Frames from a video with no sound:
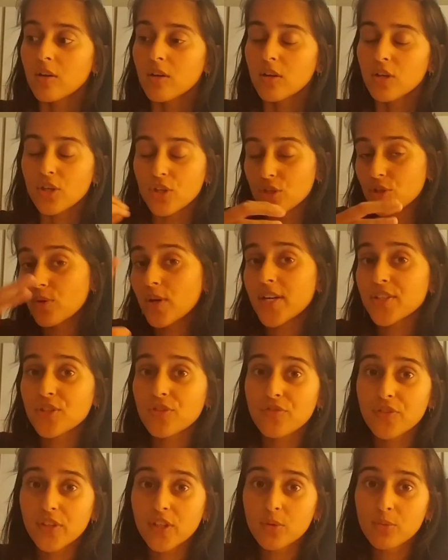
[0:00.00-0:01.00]
you guys are
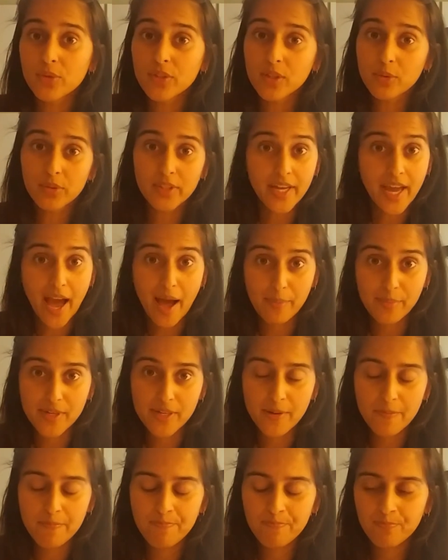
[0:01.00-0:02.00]
feeling really, really
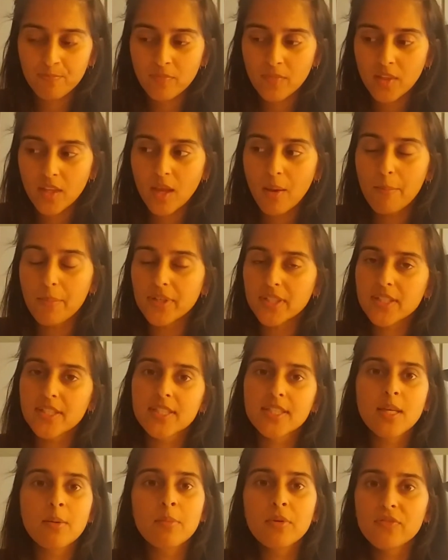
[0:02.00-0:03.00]
happy. But
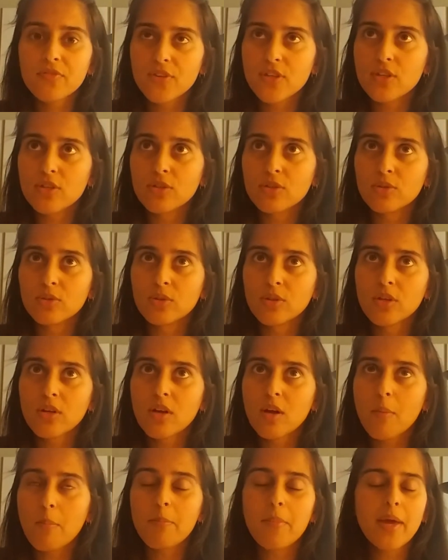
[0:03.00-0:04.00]
some of you
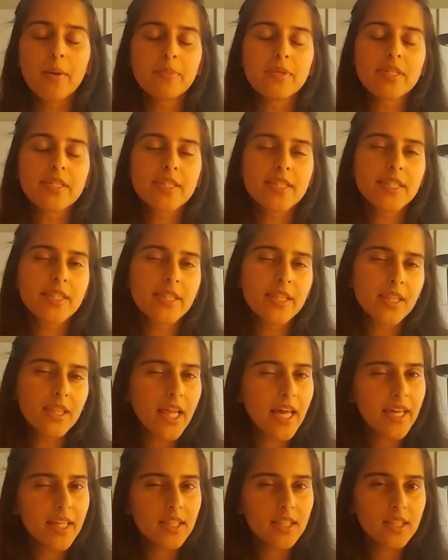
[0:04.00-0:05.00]
may be
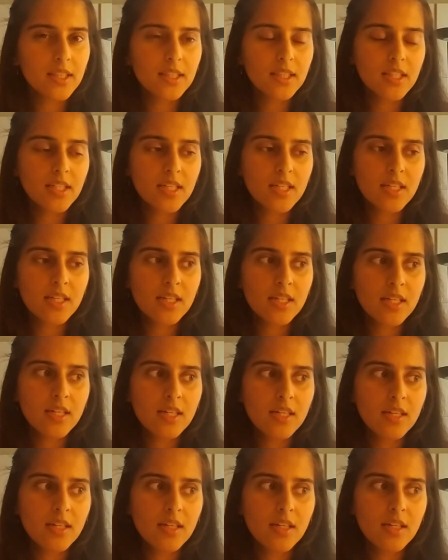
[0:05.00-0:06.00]

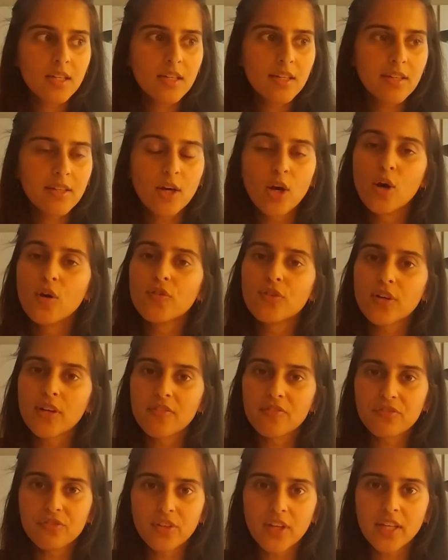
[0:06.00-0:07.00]
slightly
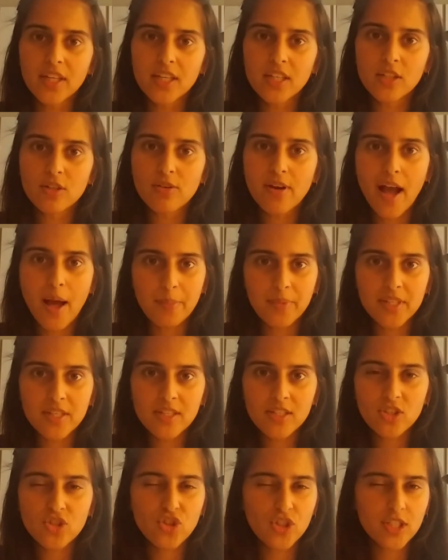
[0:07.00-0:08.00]
overinflating your
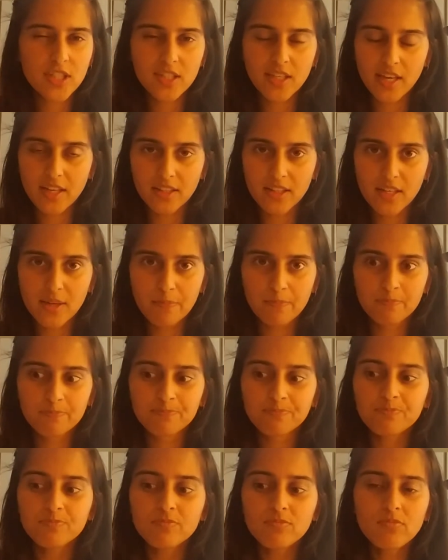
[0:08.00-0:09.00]
happiness, just slightly.
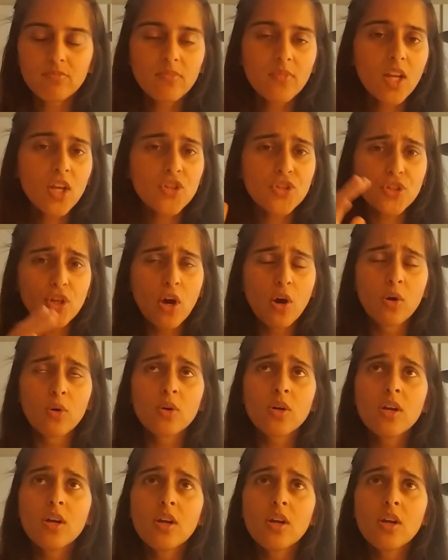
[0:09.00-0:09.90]
So